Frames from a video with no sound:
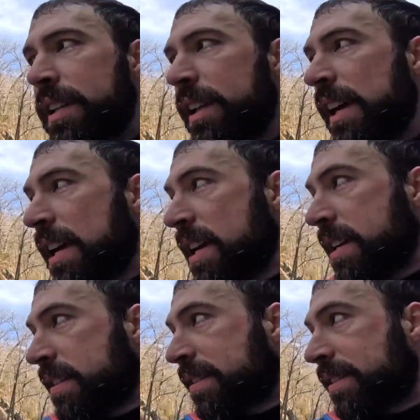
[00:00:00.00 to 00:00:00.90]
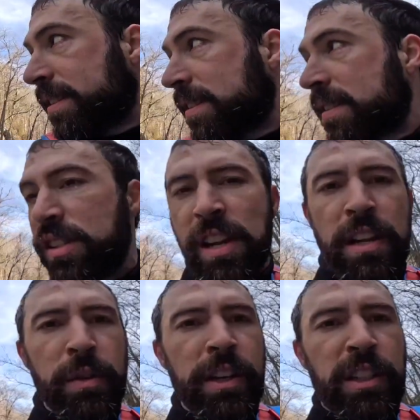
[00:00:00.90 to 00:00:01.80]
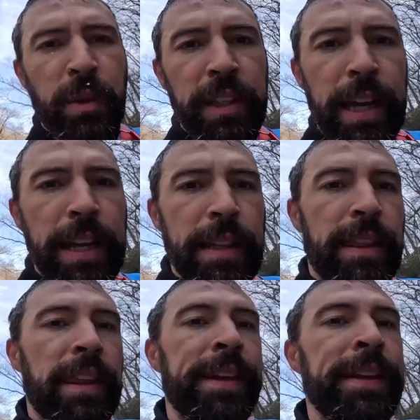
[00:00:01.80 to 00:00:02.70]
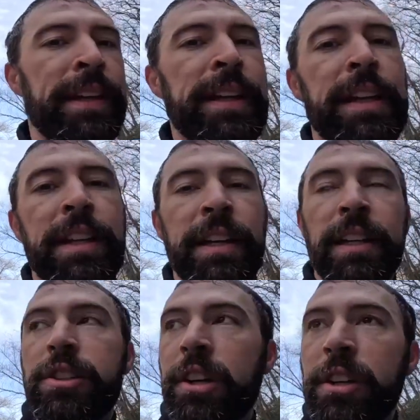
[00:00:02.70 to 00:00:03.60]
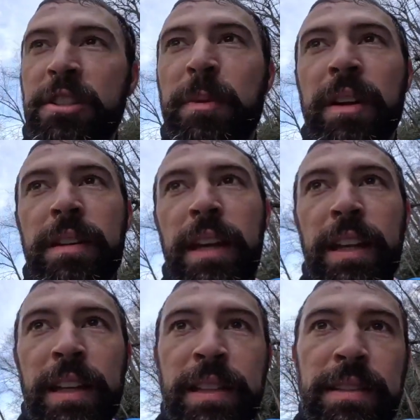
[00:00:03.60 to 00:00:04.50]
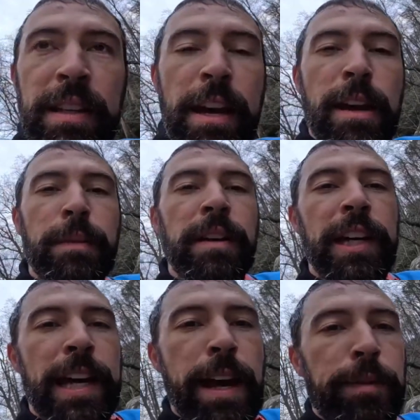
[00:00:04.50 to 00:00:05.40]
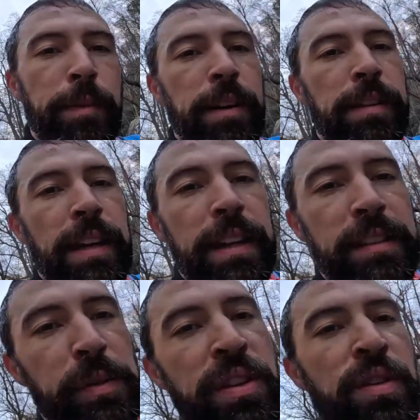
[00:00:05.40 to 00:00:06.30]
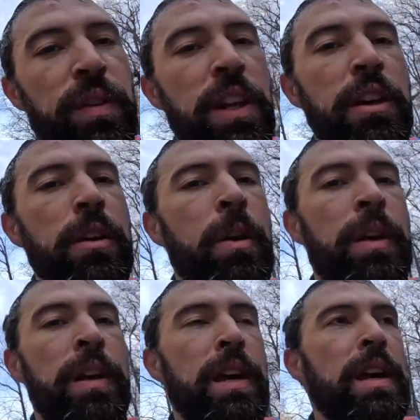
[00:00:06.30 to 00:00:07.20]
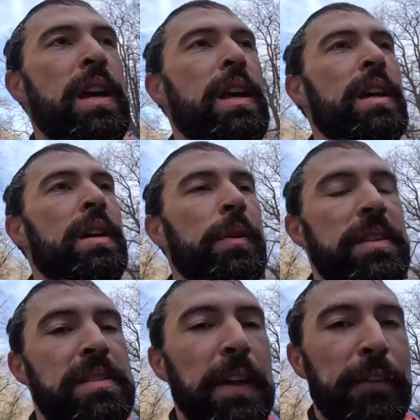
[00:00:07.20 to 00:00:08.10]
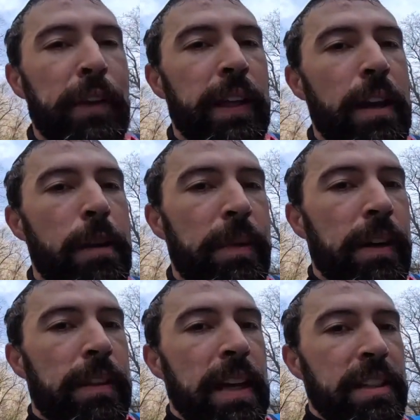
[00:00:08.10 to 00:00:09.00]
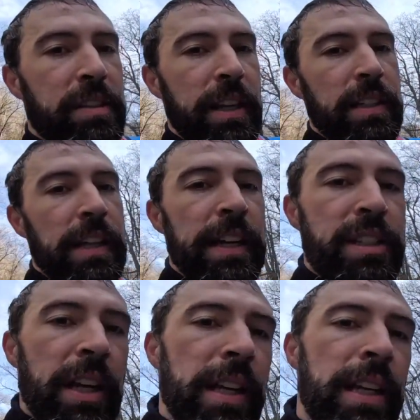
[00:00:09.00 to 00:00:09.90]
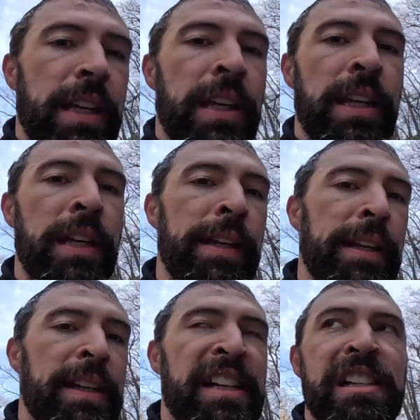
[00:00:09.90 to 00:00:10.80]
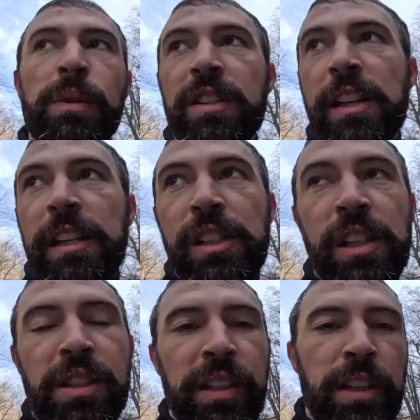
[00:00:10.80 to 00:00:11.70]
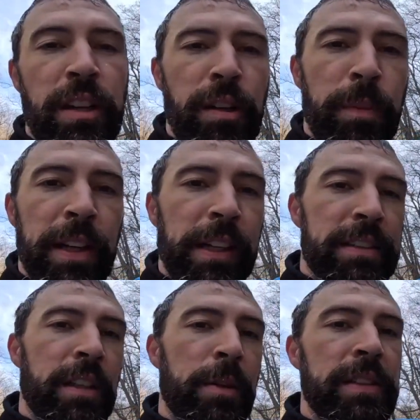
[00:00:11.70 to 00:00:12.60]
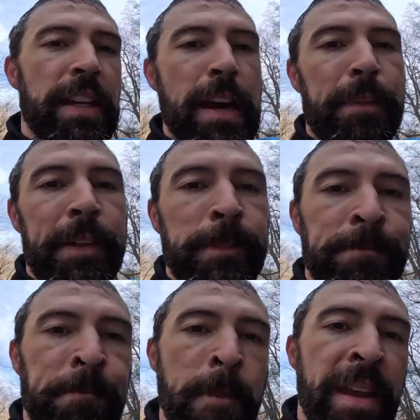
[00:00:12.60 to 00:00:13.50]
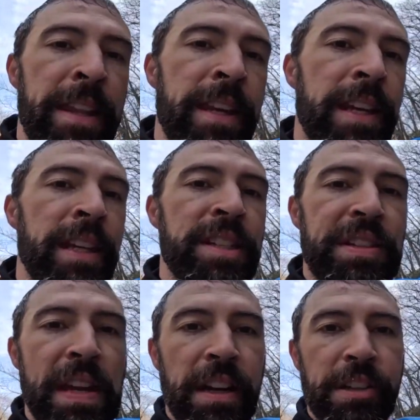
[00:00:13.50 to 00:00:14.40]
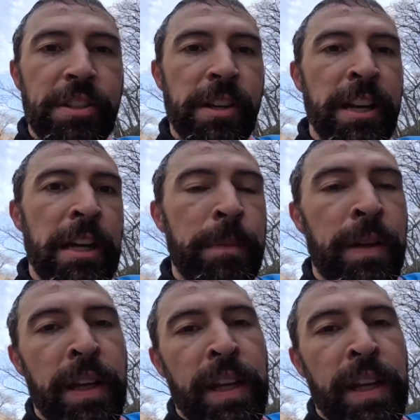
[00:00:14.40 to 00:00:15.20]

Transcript: Today's January 28th. Not sure whose birthday it is today, but happy birthday. This one's for you. We're gonna see if we can get a birthday straight to Notch Eddy. That's what I usually do, but it doesn't always happen. And then just downstream,